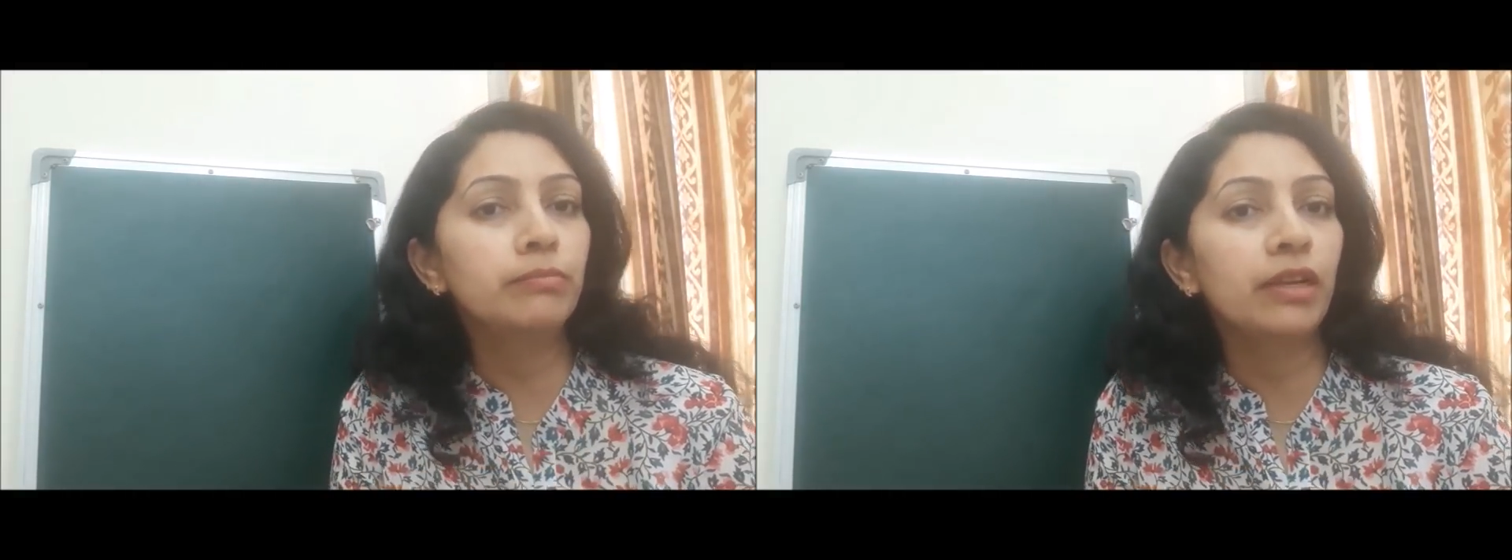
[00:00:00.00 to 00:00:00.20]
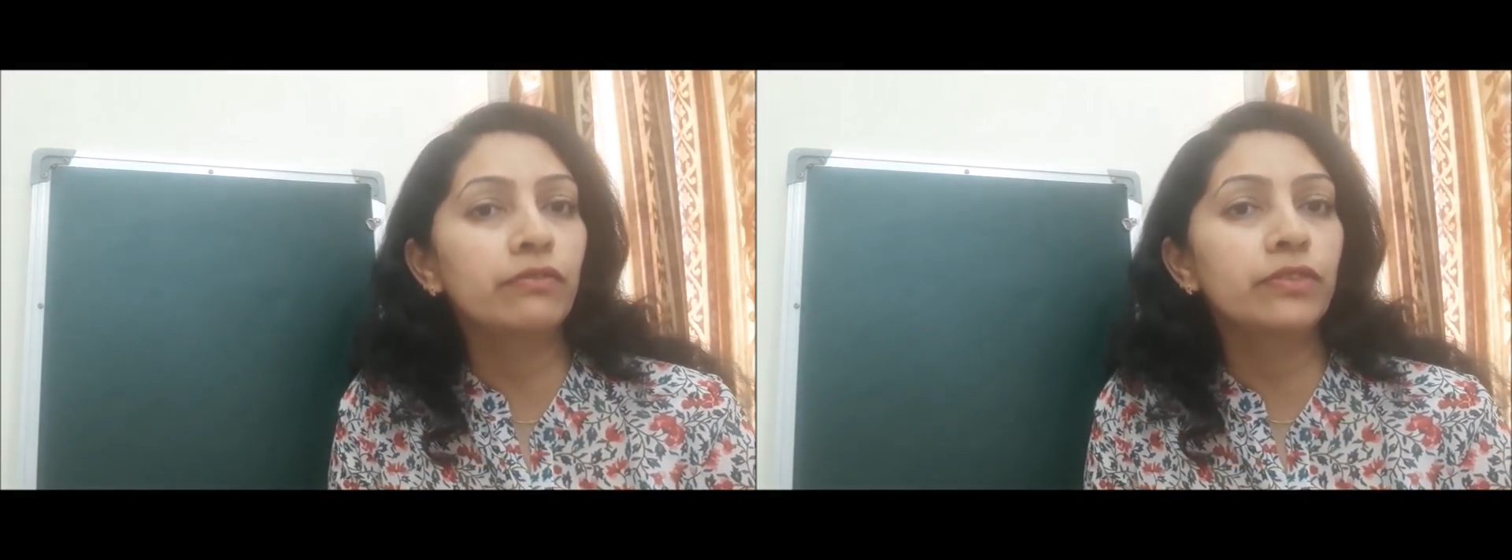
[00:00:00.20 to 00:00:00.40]

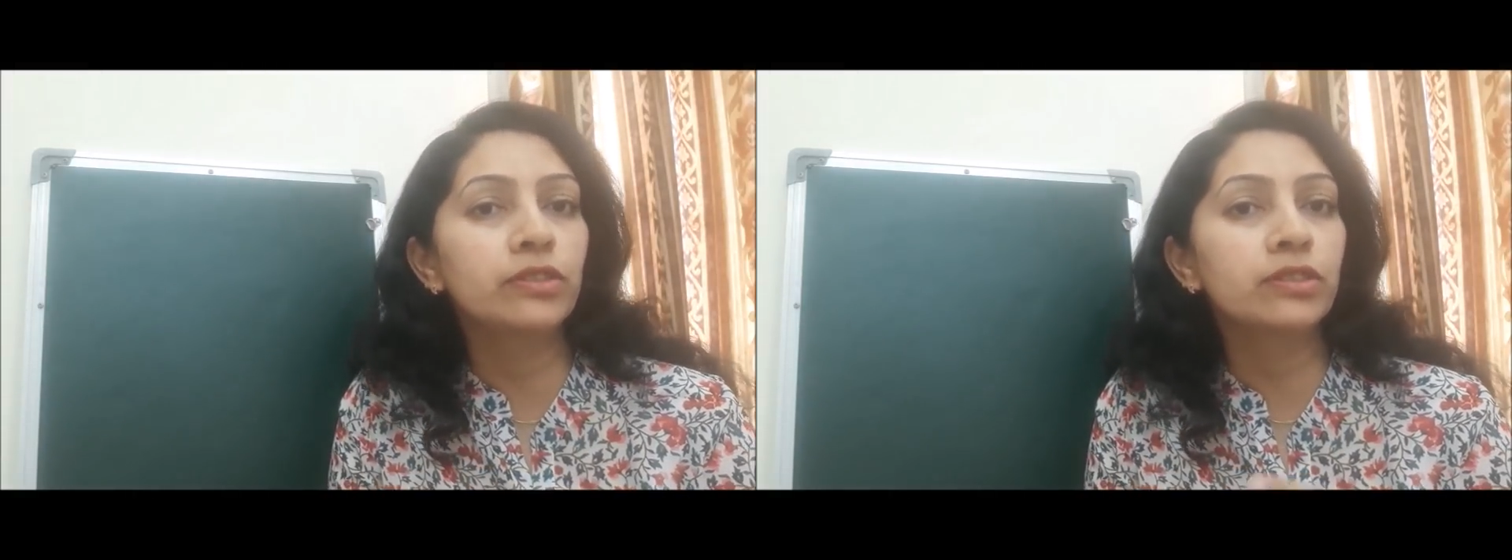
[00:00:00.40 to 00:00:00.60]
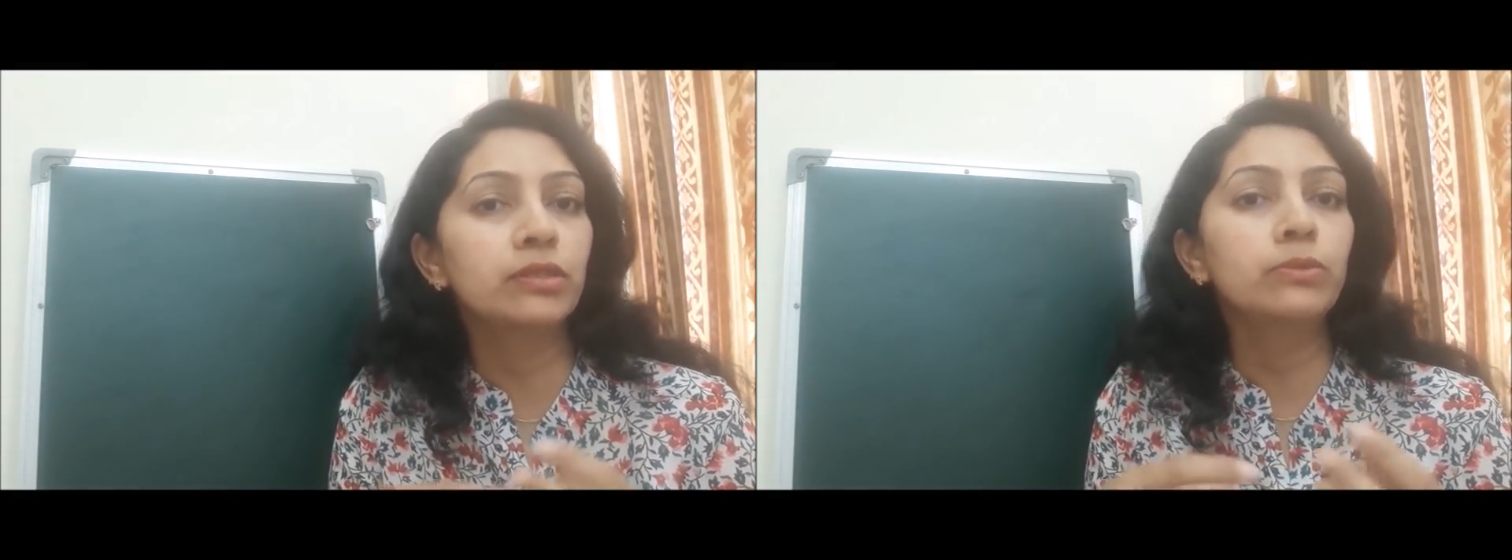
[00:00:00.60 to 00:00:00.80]

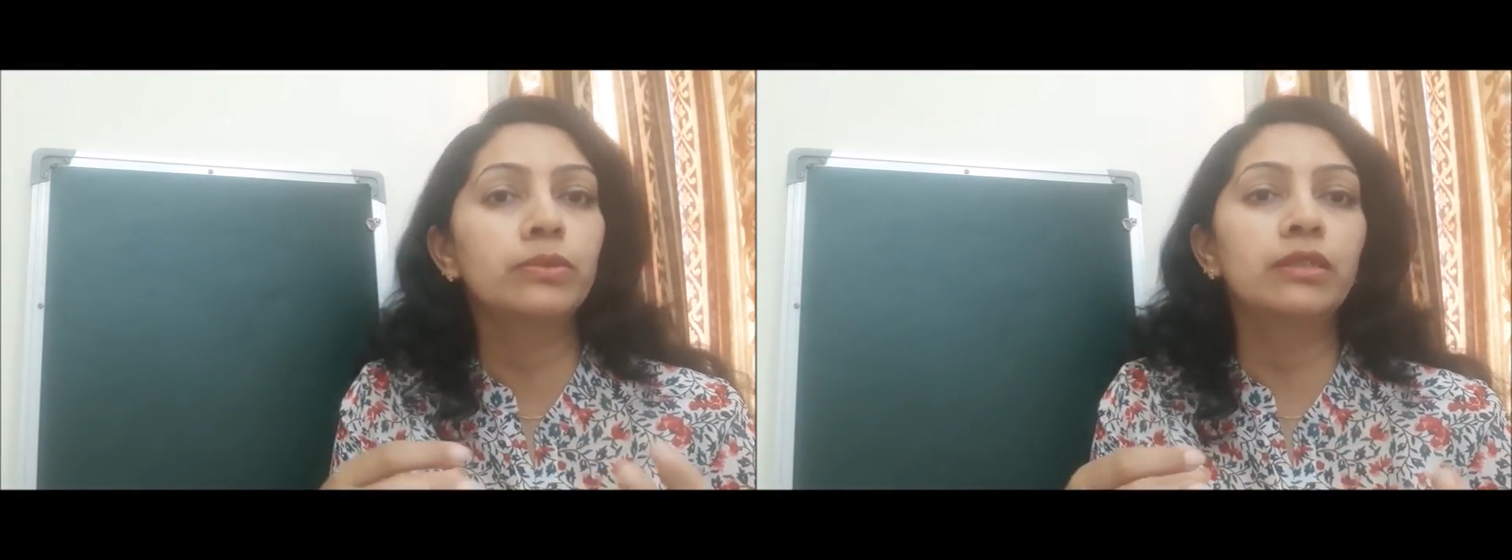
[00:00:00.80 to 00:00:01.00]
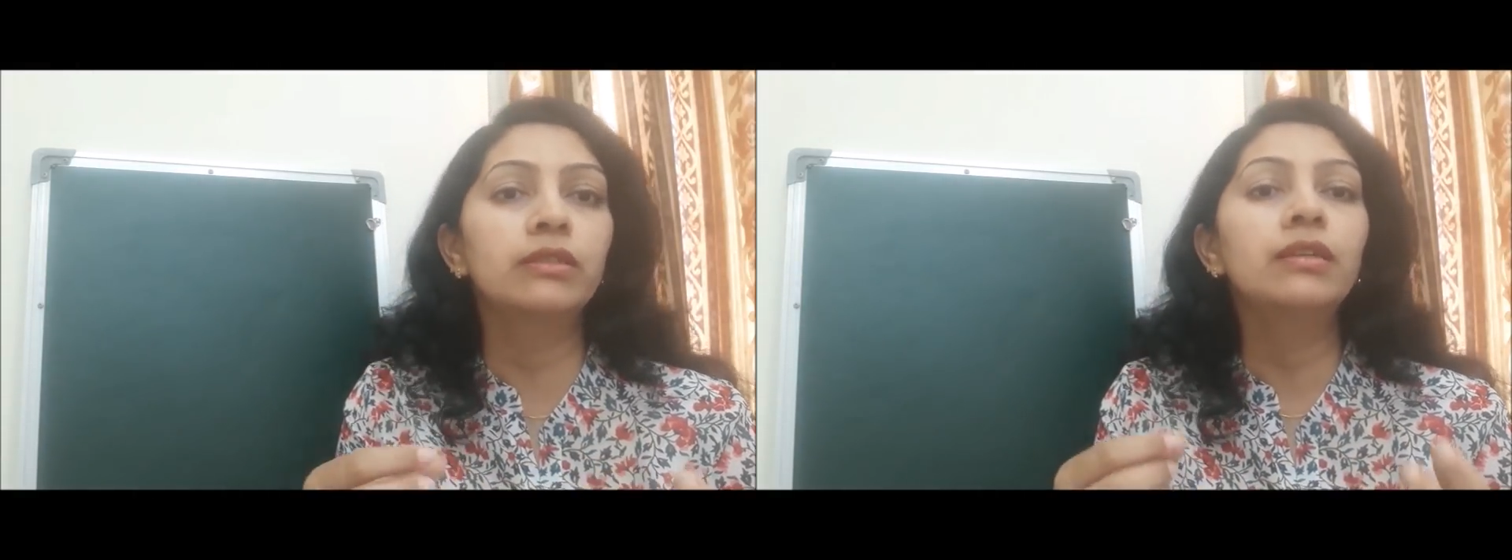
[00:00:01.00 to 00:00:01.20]
McPherson
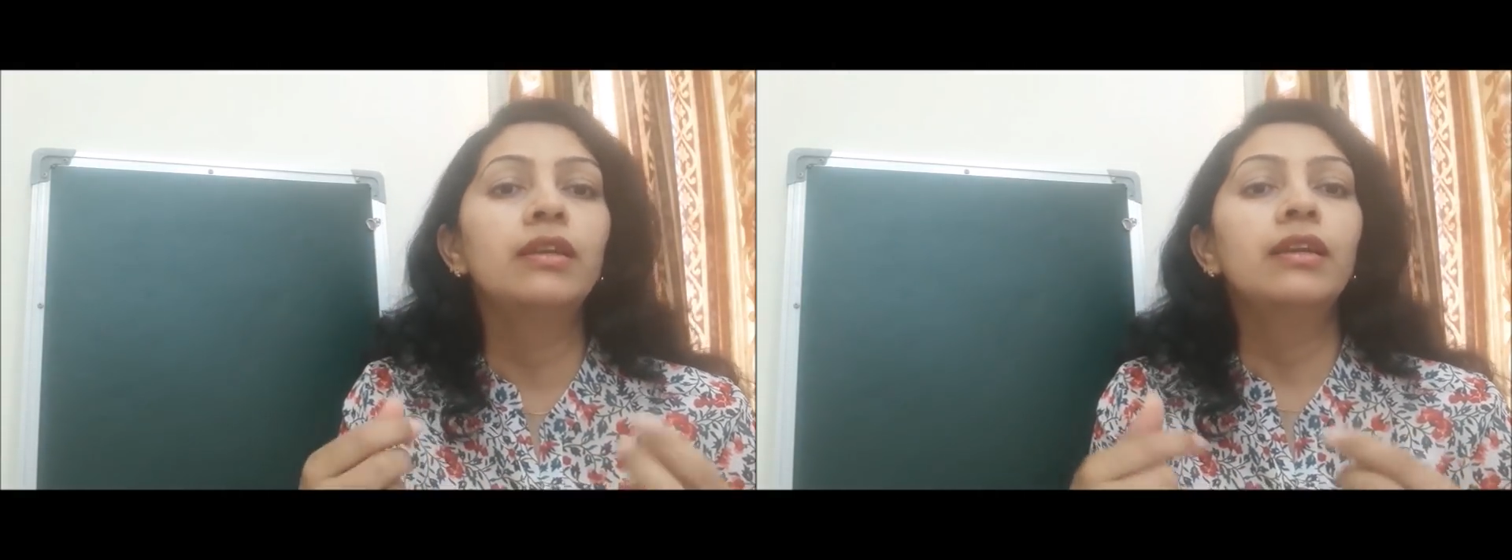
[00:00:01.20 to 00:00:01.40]
were